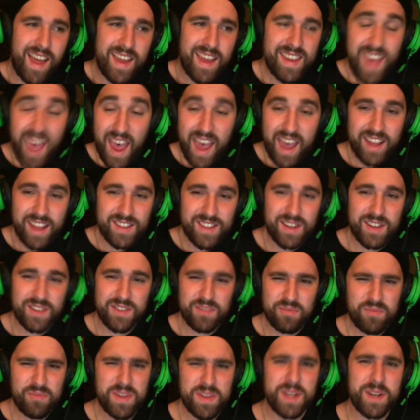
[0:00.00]
yeah, it's
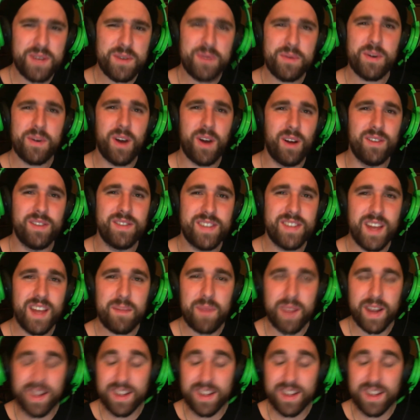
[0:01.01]
it's a really cool concept.